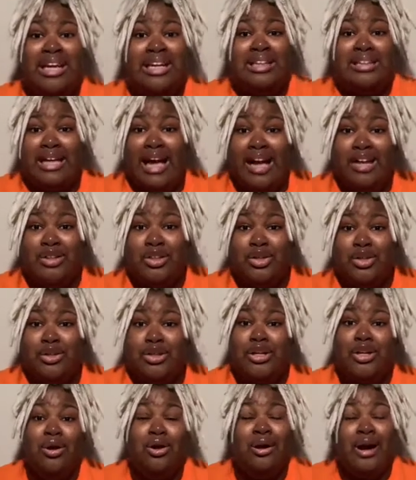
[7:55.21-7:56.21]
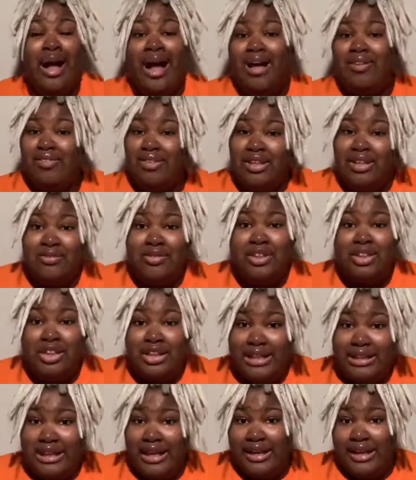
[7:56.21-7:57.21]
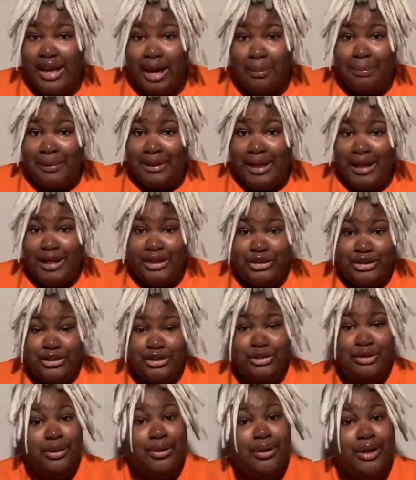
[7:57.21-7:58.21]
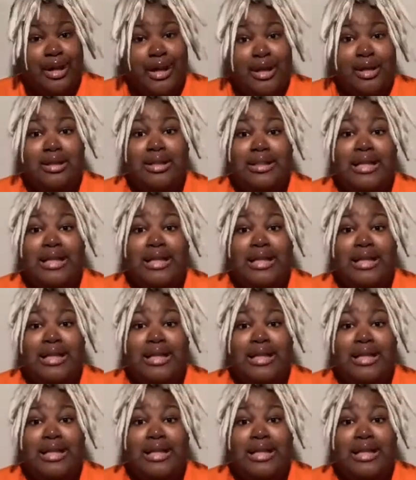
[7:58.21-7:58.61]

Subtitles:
downloaded, or haven't even looked at your application, okay?